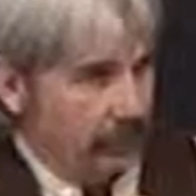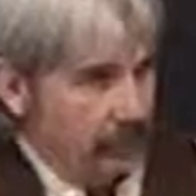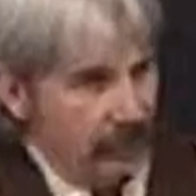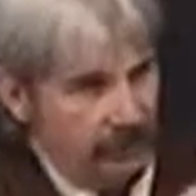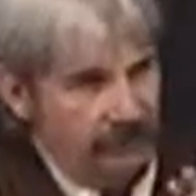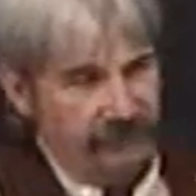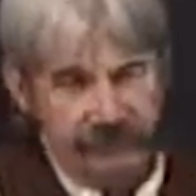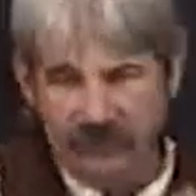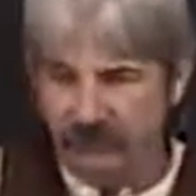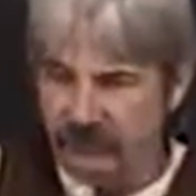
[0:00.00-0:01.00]
uh, of
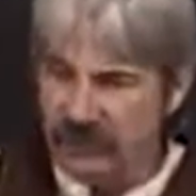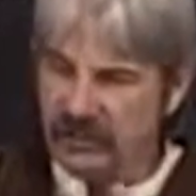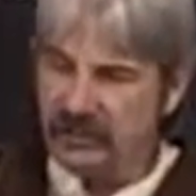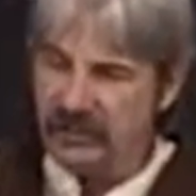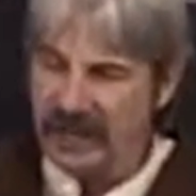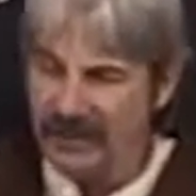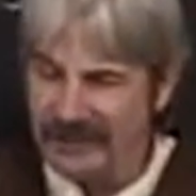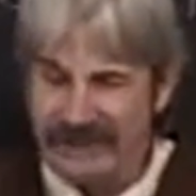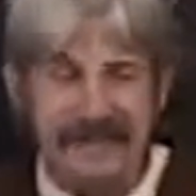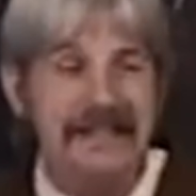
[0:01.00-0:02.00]
of Jesus, how
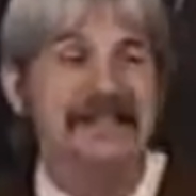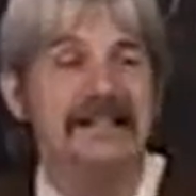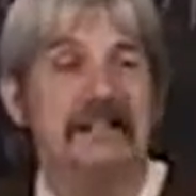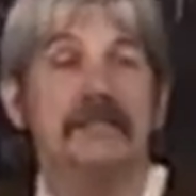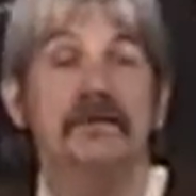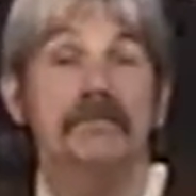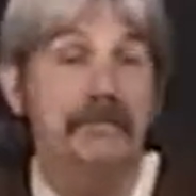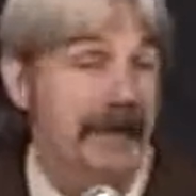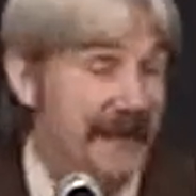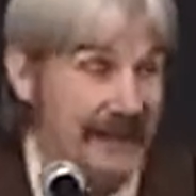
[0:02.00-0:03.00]
he didn't
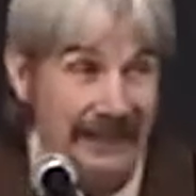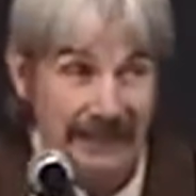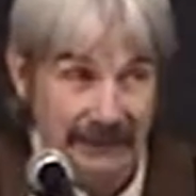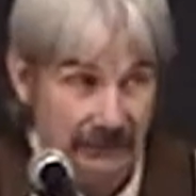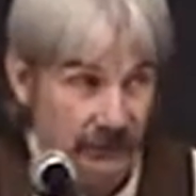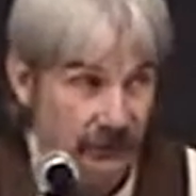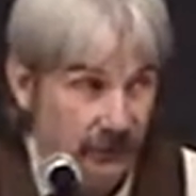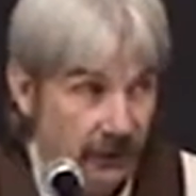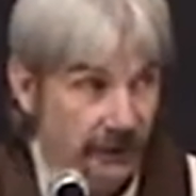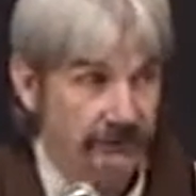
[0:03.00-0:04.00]
demand
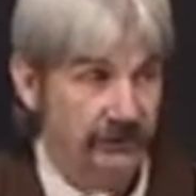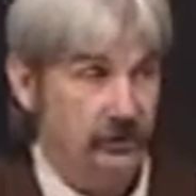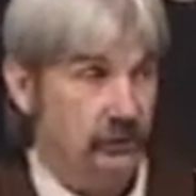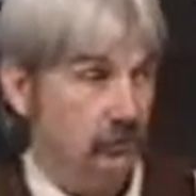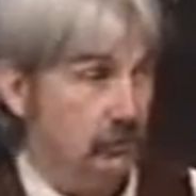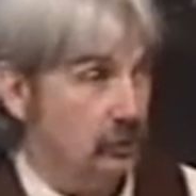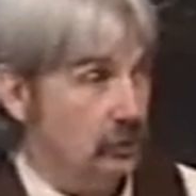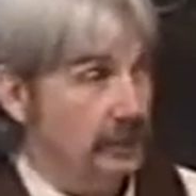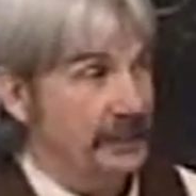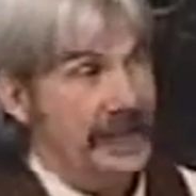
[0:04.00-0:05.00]
official
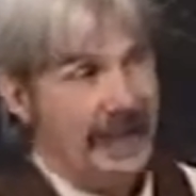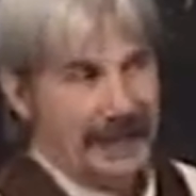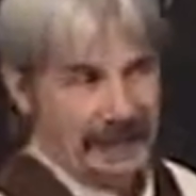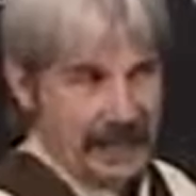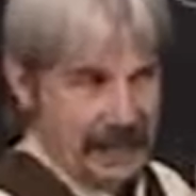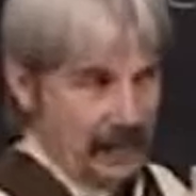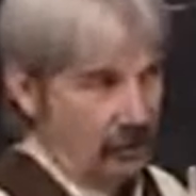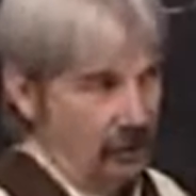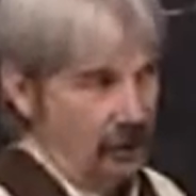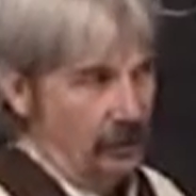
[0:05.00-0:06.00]
glory, and
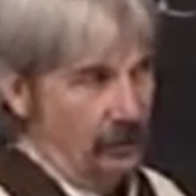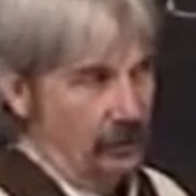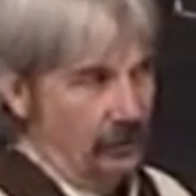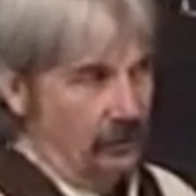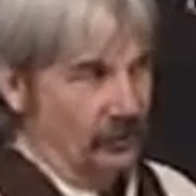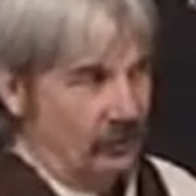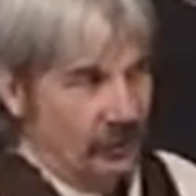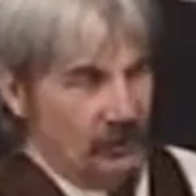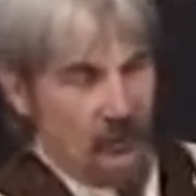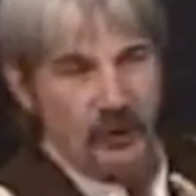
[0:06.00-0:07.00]
how
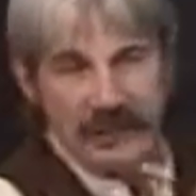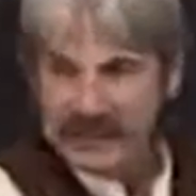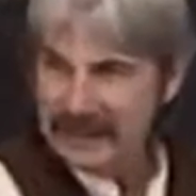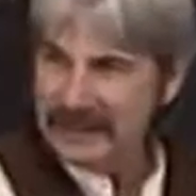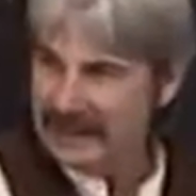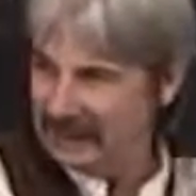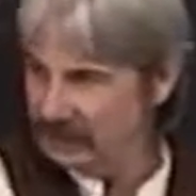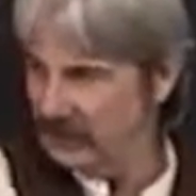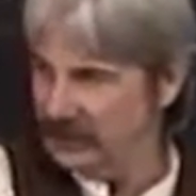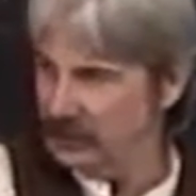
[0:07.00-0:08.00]
when we get
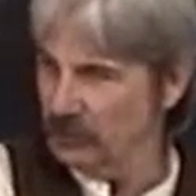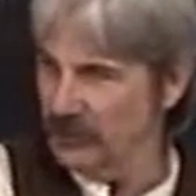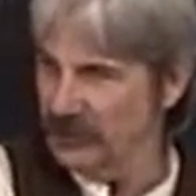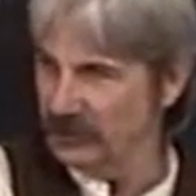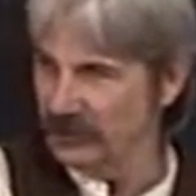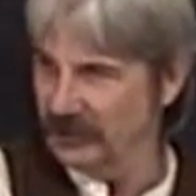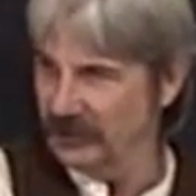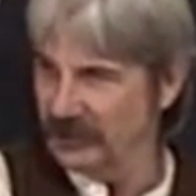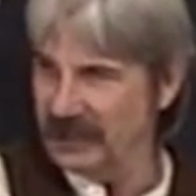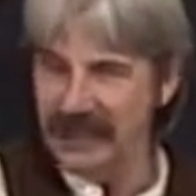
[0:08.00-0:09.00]
in
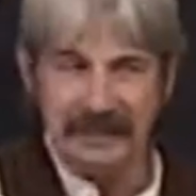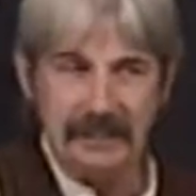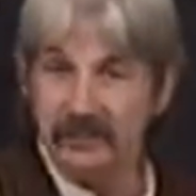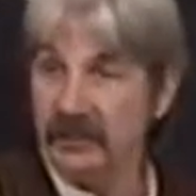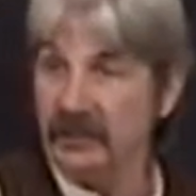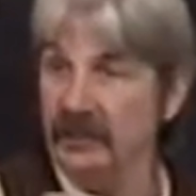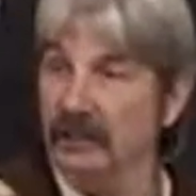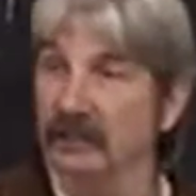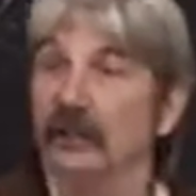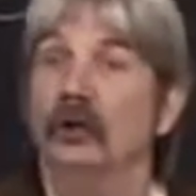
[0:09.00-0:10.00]
situations like he was
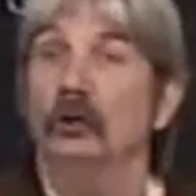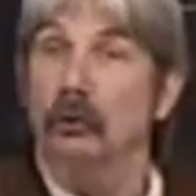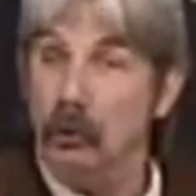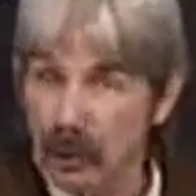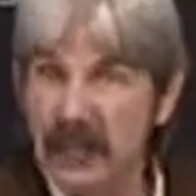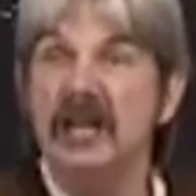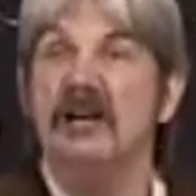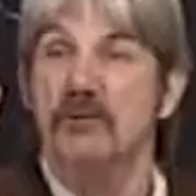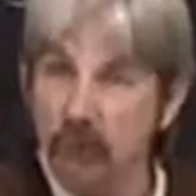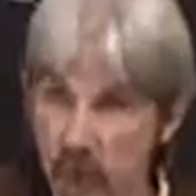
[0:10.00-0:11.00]
in
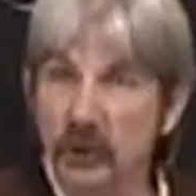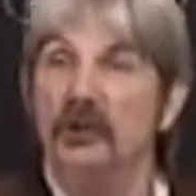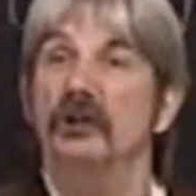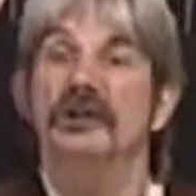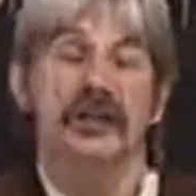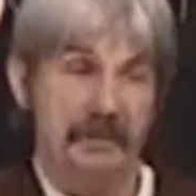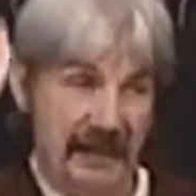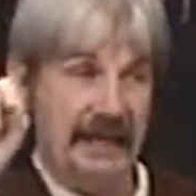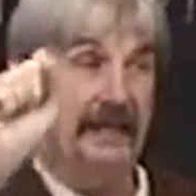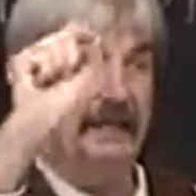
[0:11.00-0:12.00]
we would
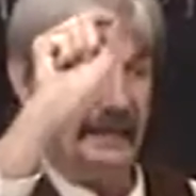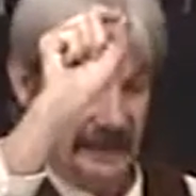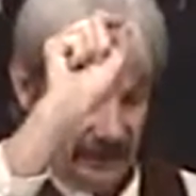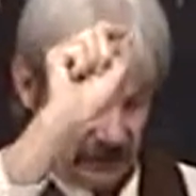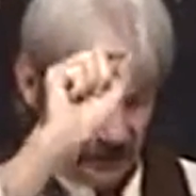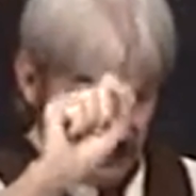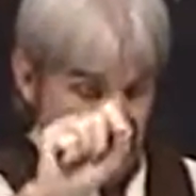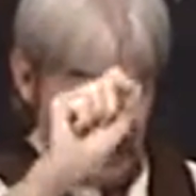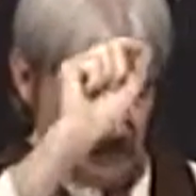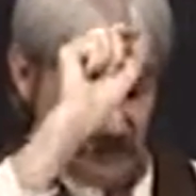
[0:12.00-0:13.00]
demand and
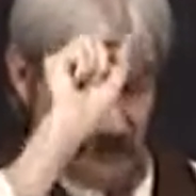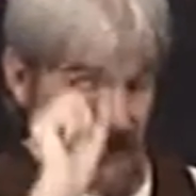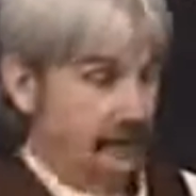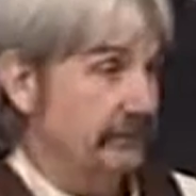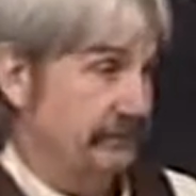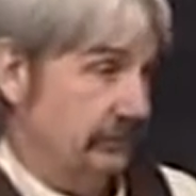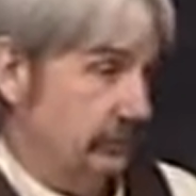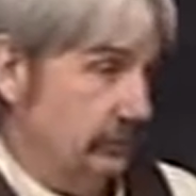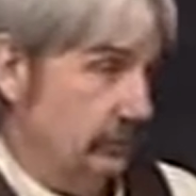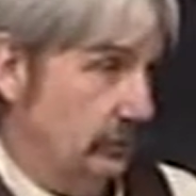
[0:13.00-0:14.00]
expect
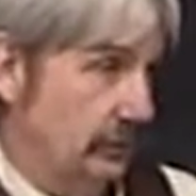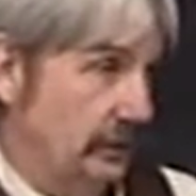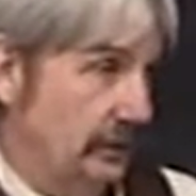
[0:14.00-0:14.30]
official glory.